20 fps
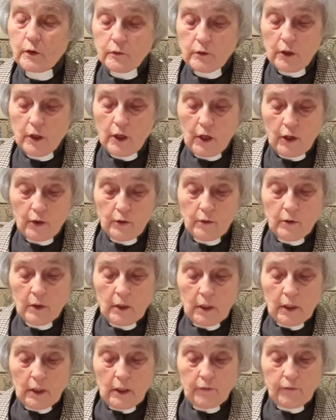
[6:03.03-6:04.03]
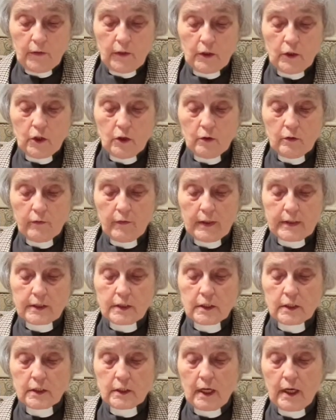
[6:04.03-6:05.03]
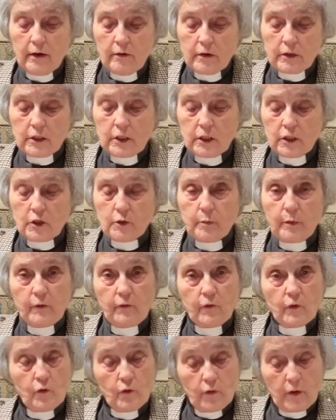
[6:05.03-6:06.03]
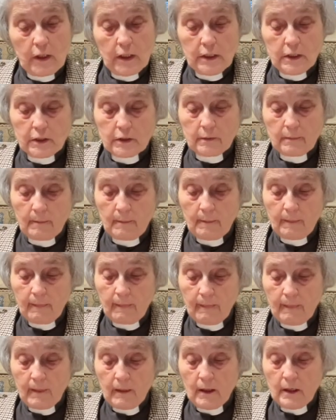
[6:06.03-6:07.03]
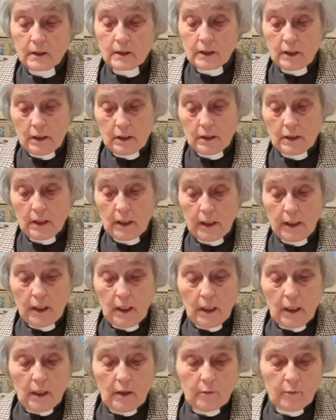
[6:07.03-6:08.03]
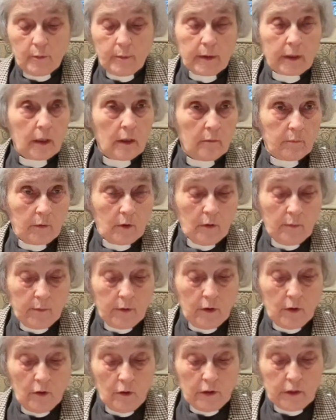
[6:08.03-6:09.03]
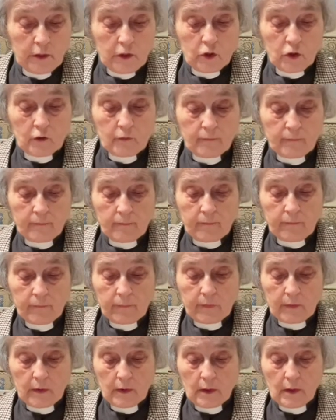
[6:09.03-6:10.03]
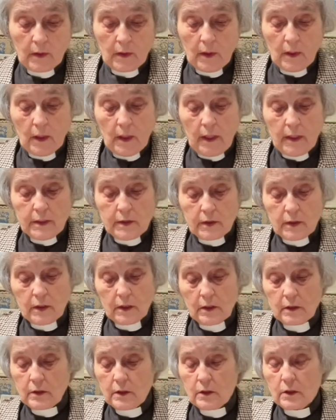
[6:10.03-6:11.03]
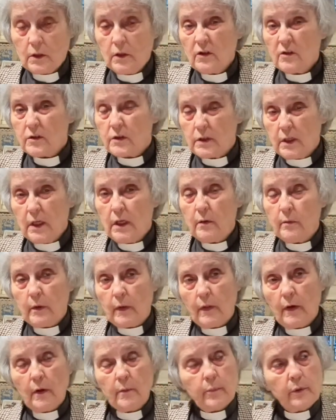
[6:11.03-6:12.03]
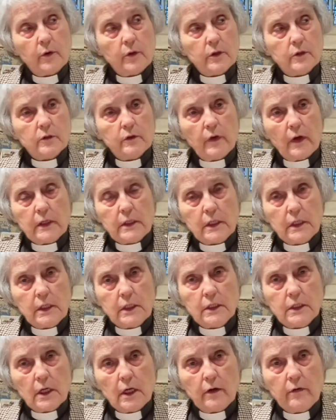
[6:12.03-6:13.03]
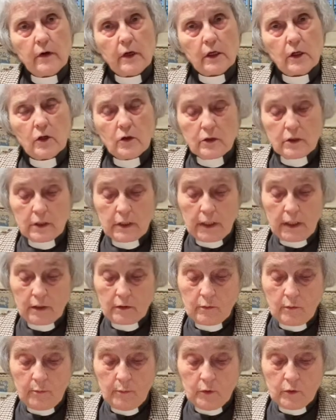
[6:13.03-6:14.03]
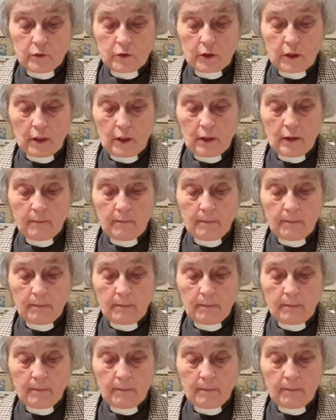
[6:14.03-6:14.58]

know if he knew of Esther's heritage before this. Certainly it would become common knowledge. Esther does not seem at that point to have had any direct contact with Mordecai.